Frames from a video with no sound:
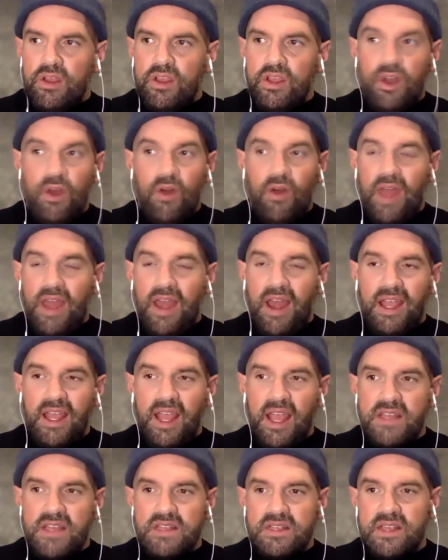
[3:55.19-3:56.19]
you know and i
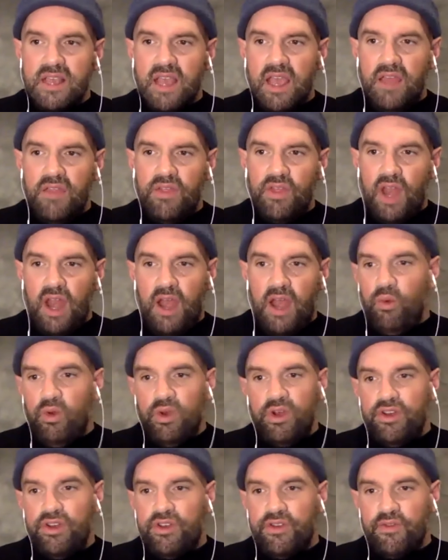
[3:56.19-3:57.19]
can't say that i
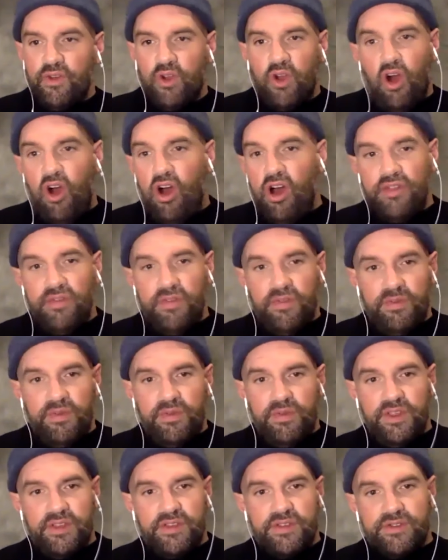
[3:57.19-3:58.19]
wouldn't have gone
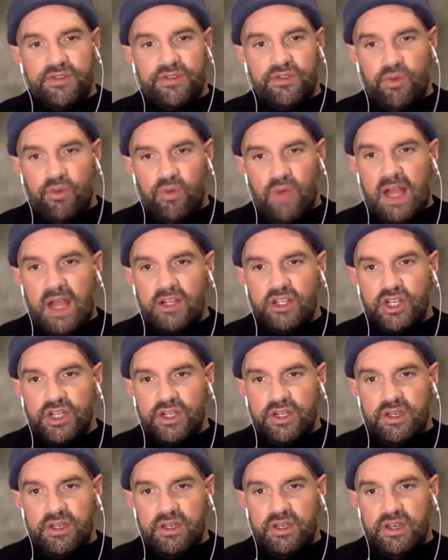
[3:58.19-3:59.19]
this
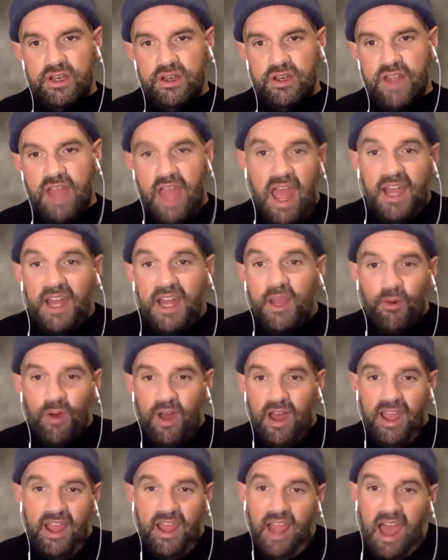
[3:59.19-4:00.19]
direction
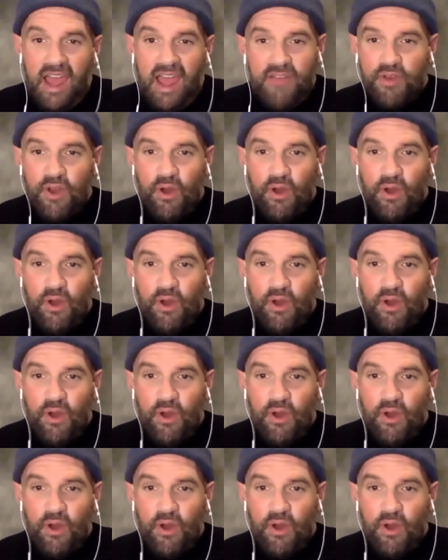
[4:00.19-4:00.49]
anyway i